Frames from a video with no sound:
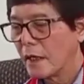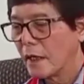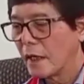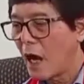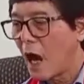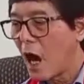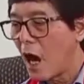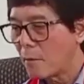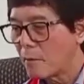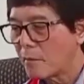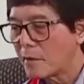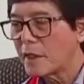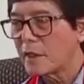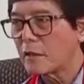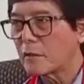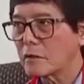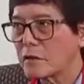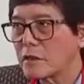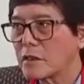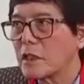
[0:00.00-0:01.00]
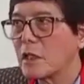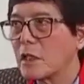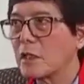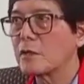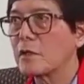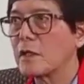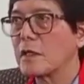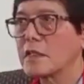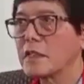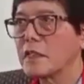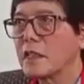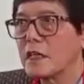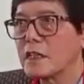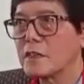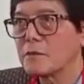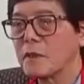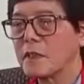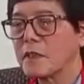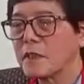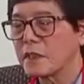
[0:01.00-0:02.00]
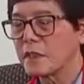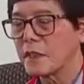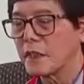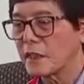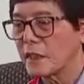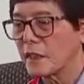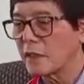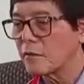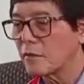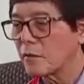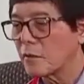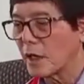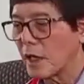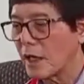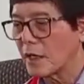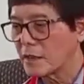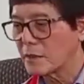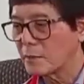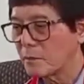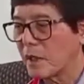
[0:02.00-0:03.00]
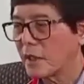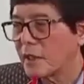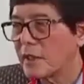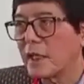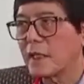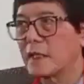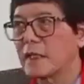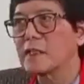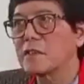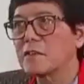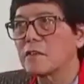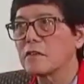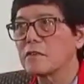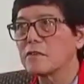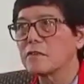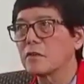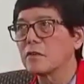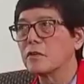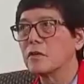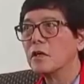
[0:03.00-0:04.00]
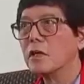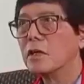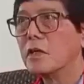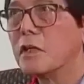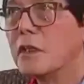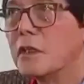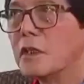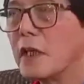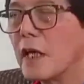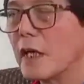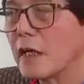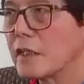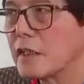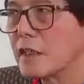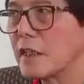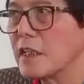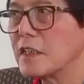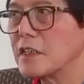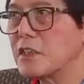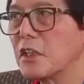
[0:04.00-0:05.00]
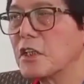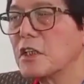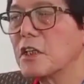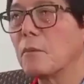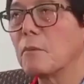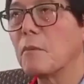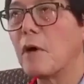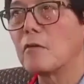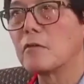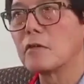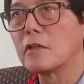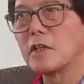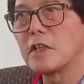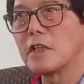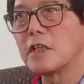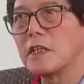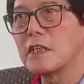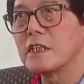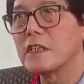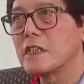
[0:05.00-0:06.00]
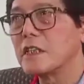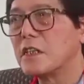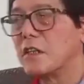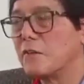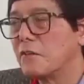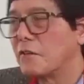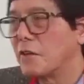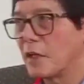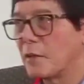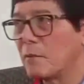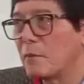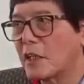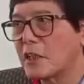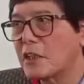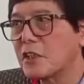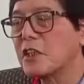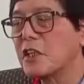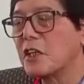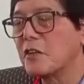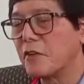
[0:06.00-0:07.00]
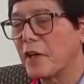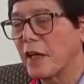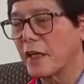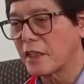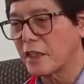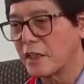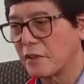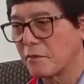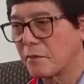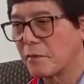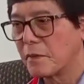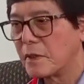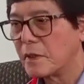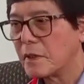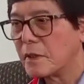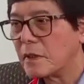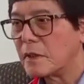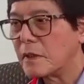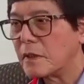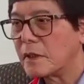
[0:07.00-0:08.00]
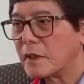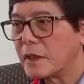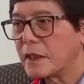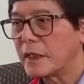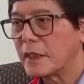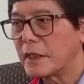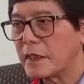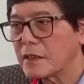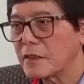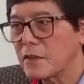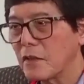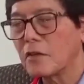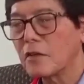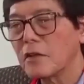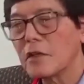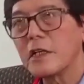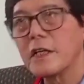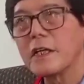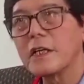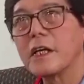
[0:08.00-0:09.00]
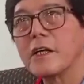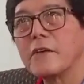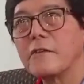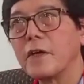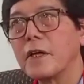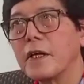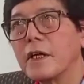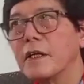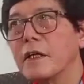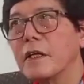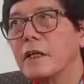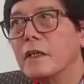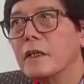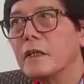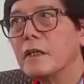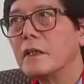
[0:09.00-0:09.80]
Amri constituency has been created for us. But that is also the creation, the boundary is very much defective. It is only giving